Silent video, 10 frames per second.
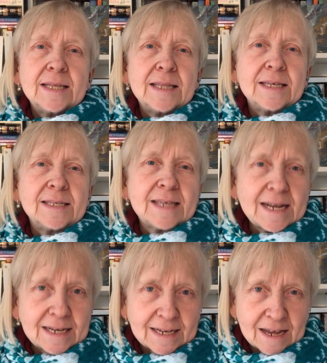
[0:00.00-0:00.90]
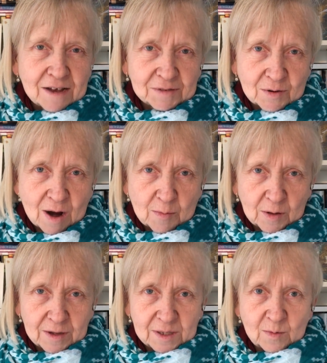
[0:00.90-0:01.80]
The Satan of
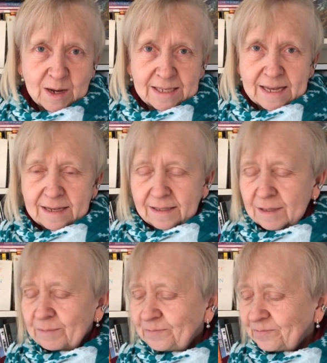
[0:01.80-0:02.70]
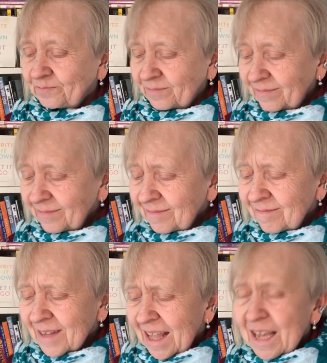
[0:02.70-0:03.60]
Scrabble is what he says.
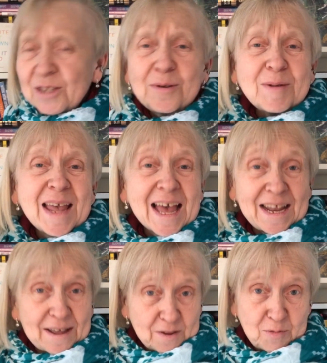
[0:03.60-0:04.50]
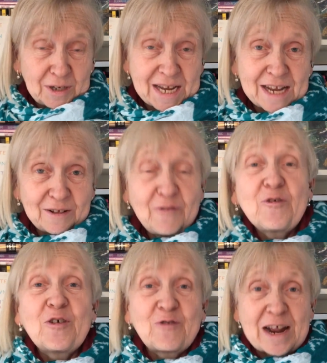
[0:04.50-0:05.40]
So anyway, another book title
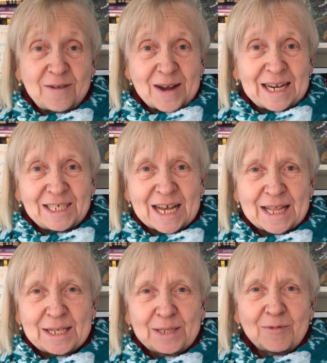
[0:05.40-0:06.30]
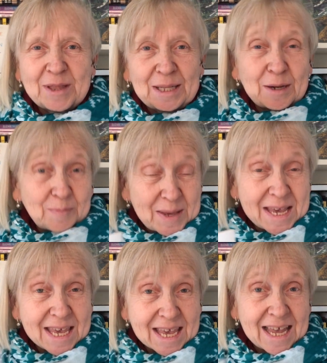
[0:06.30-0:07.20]
for a Friday writing challenge with a little
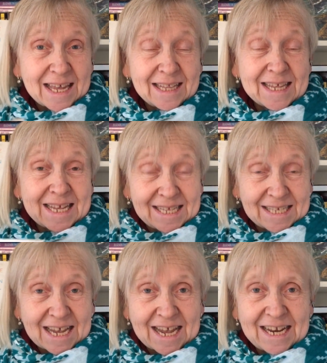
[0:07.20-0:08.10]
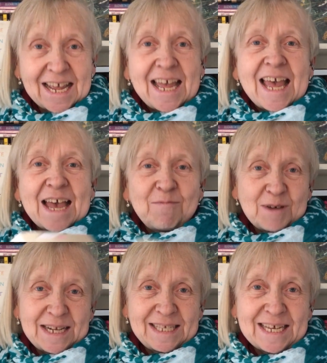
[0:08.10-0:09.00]
peek at the inside and
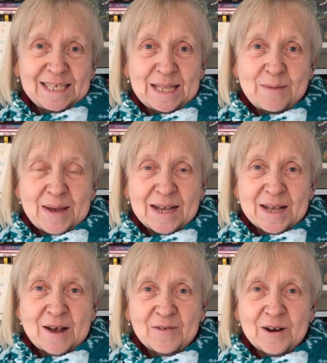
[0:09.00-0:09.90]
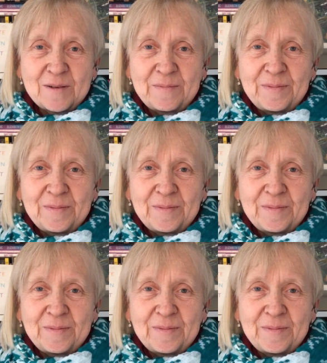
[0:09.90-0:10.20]
what it says in the back cover.